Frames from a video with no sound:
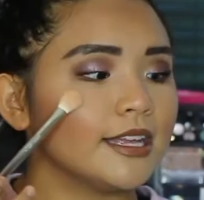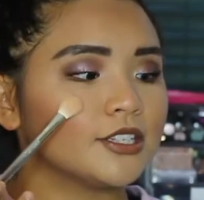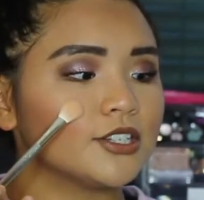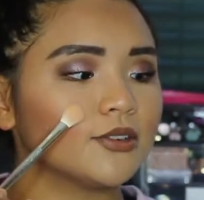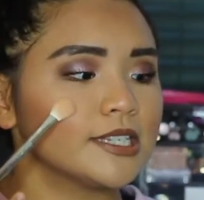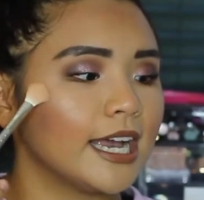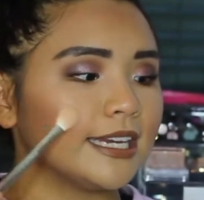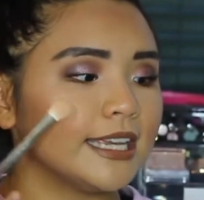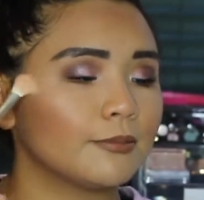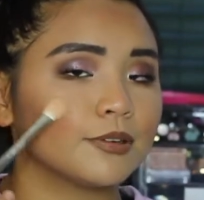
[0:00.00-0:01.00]
It's so
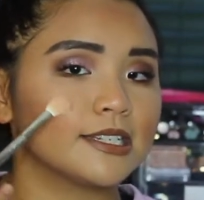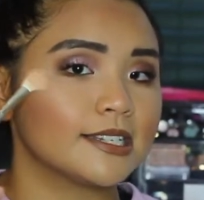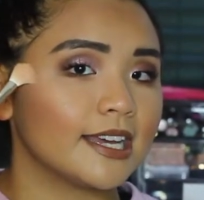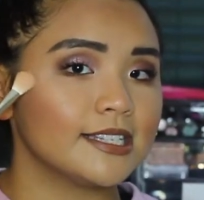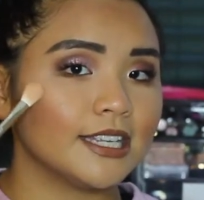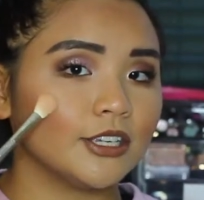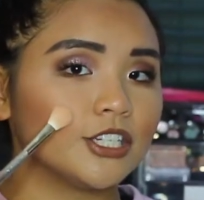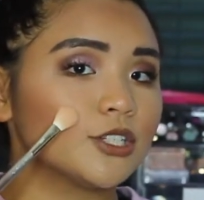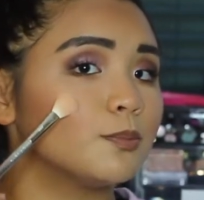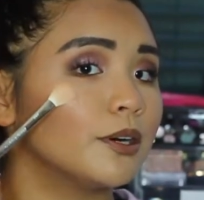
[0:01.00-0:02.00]
tiny and precise that you
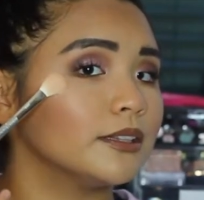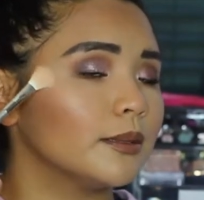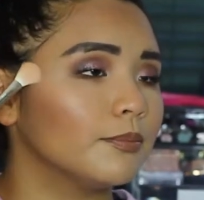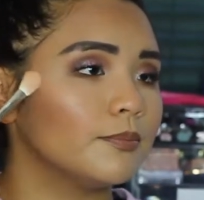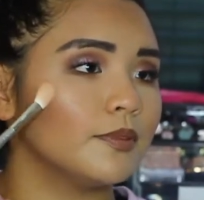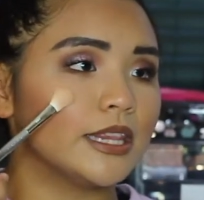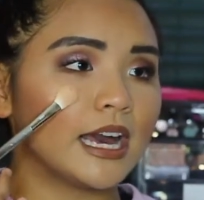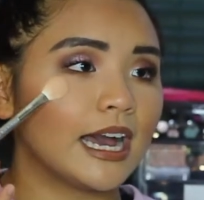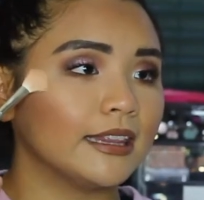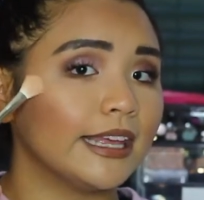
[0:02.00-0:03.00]
can just put the, the
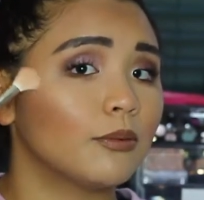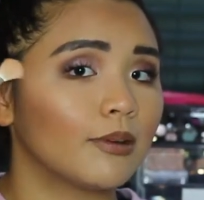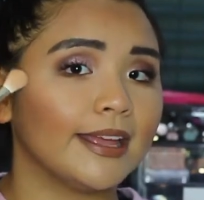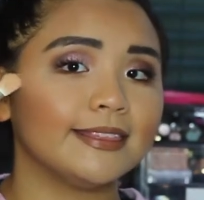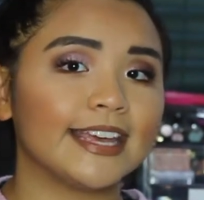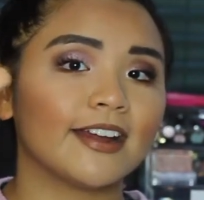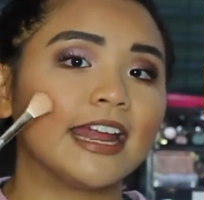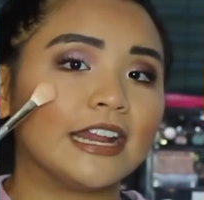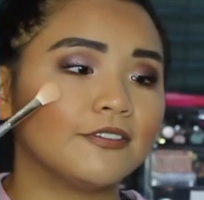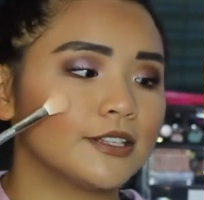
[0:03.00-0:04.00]
highlight right there,
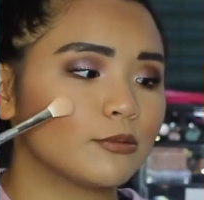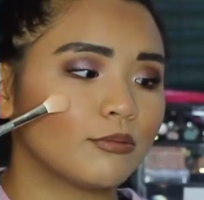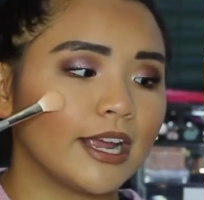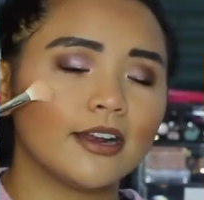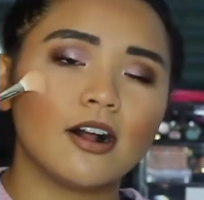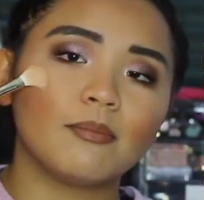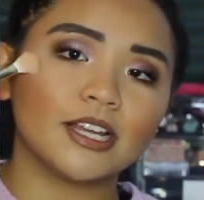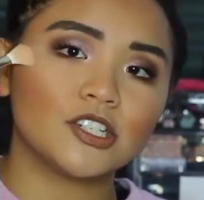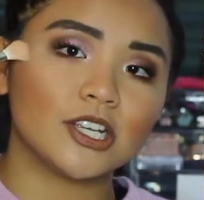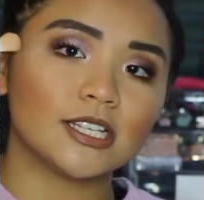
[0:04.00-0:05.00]
and if it's right on
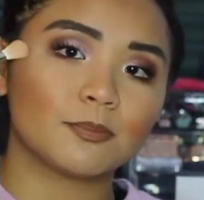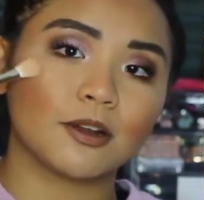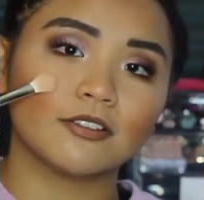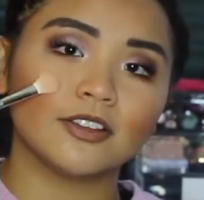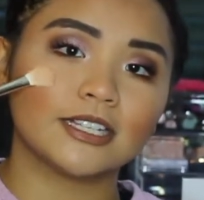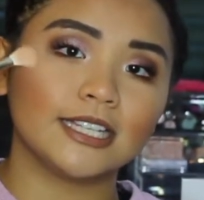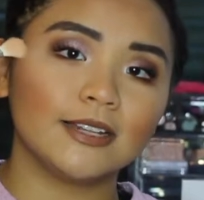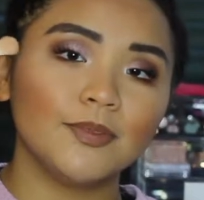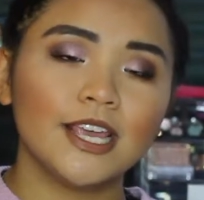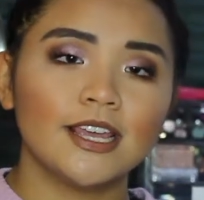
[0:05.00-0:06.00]
my cheeks
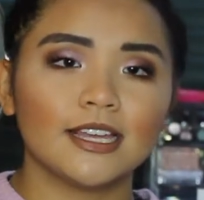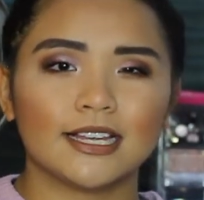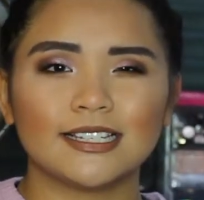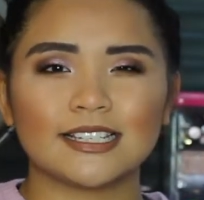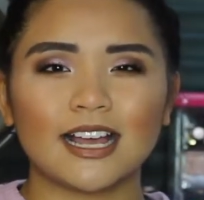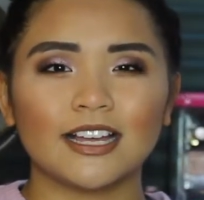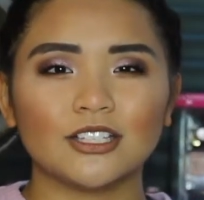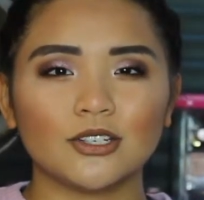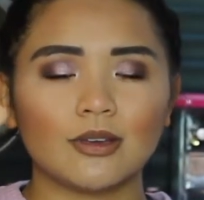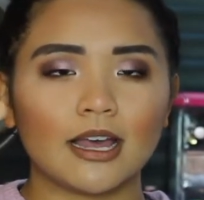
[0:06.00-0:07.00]
perfectly, because I
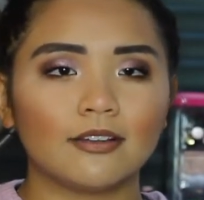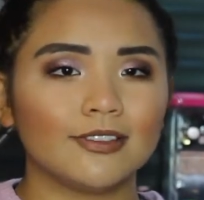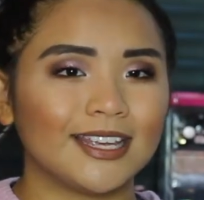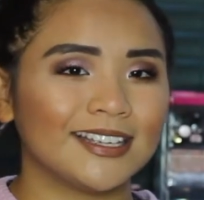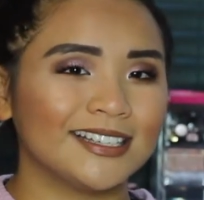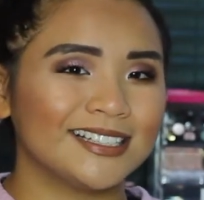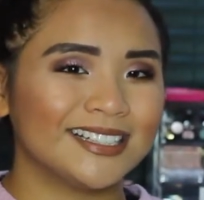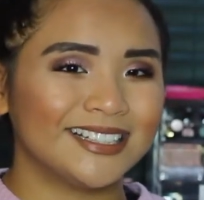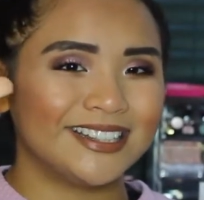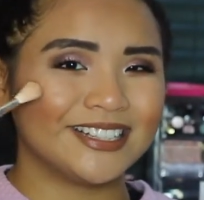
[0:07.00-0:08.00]
do have like
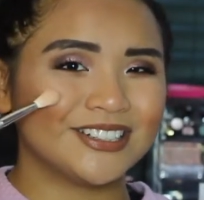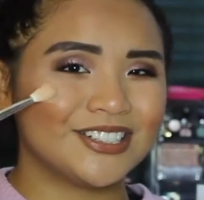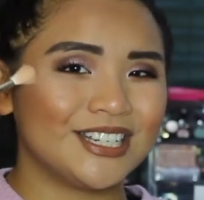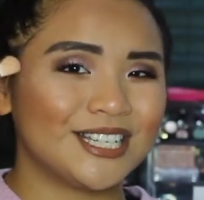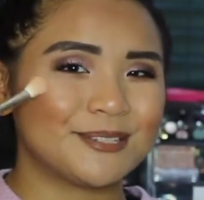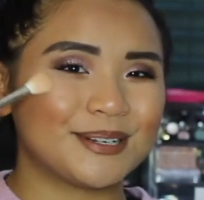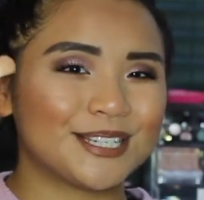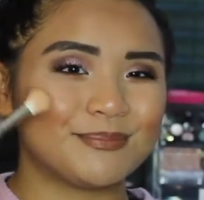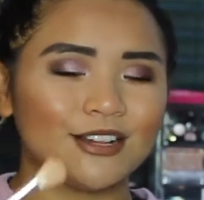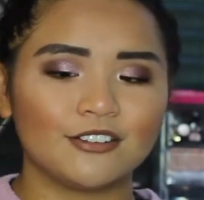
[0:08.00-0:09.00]
thicker cheeks but a
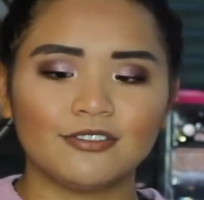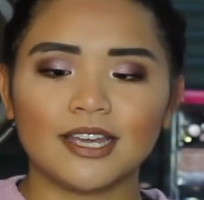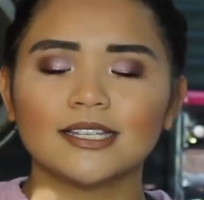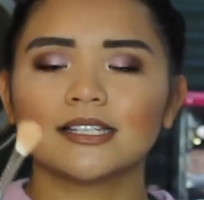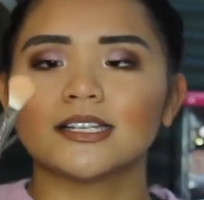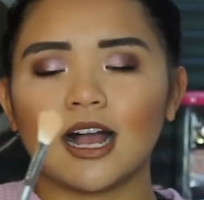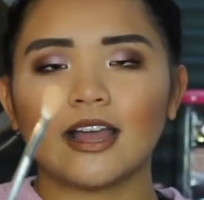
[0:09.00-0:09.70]
smaller face.